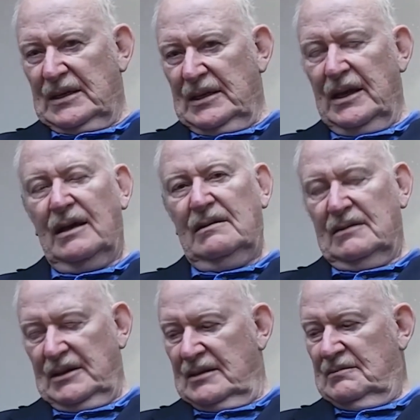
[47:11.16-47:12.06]

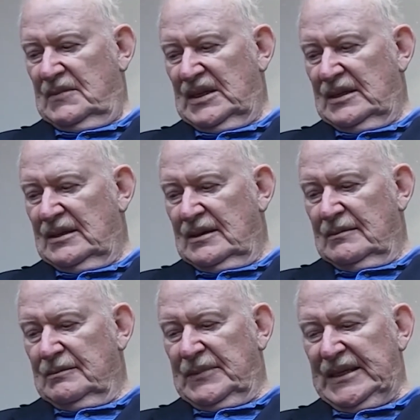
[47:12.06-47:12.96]
Yeah.
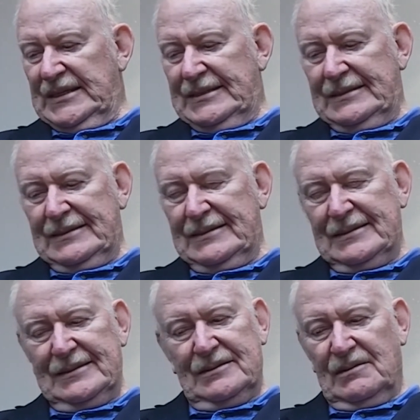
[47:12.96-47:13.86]
But
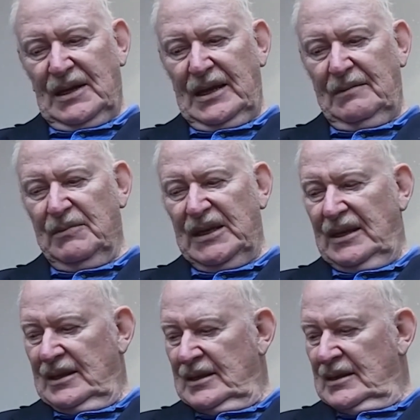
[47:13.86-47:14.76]
you're right. But
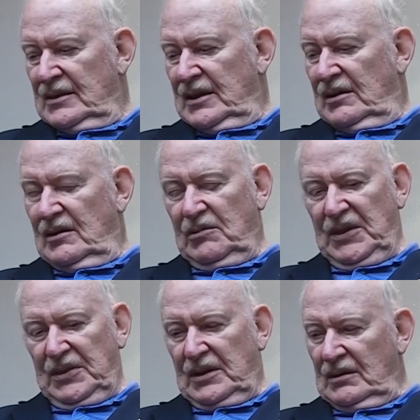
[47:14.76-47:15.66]
they all
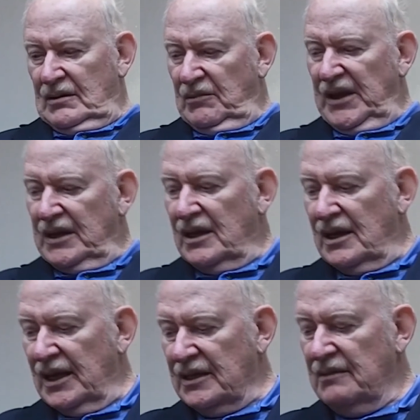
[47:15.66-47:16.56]
went there, and we had
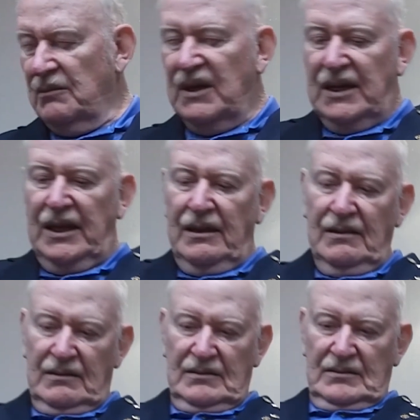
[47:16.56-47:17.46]
collected money,
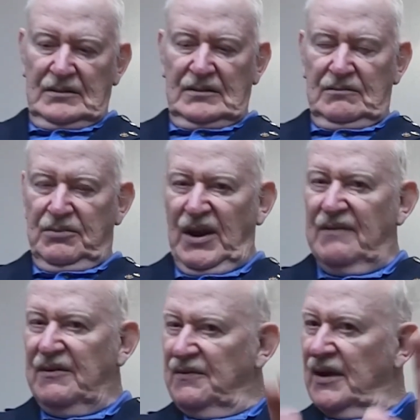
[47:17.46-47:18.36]

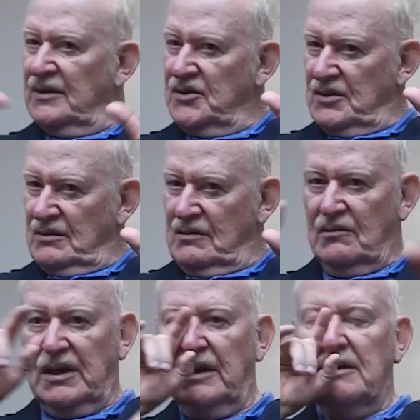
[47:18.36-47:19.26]
private funds,
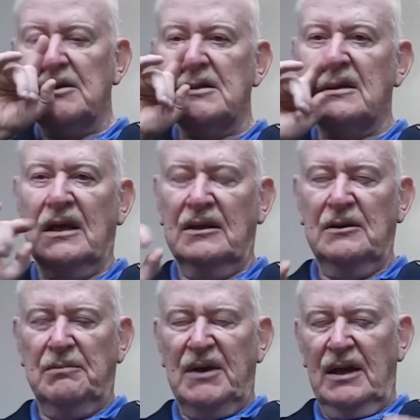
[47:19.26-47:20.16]
okay, just out of
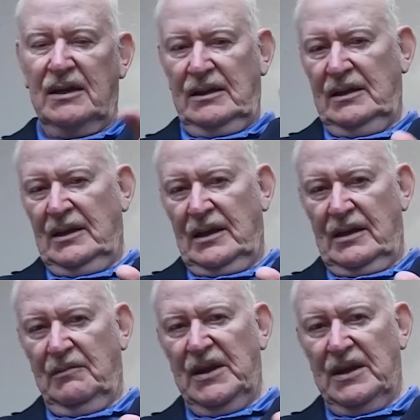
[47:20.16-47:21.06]
your pocket.
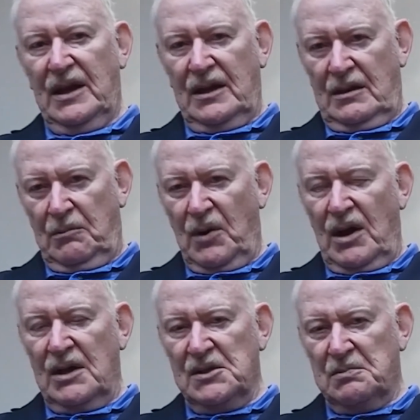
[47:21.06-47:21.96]
And we had gotten a
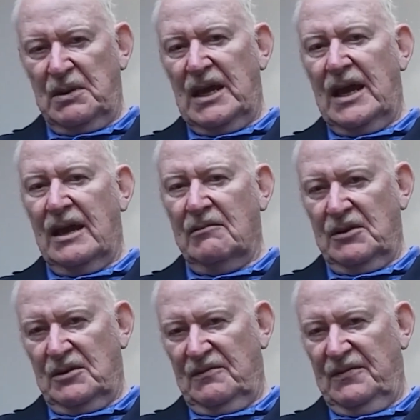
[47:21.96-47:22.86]
bronze plaque with
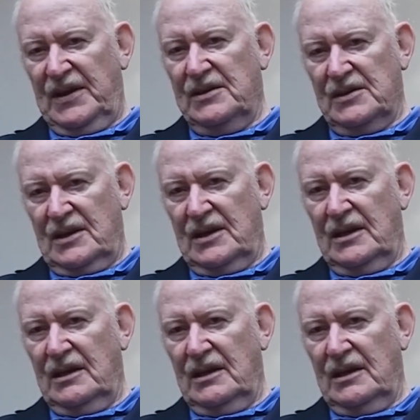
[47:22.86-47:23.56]
her face on it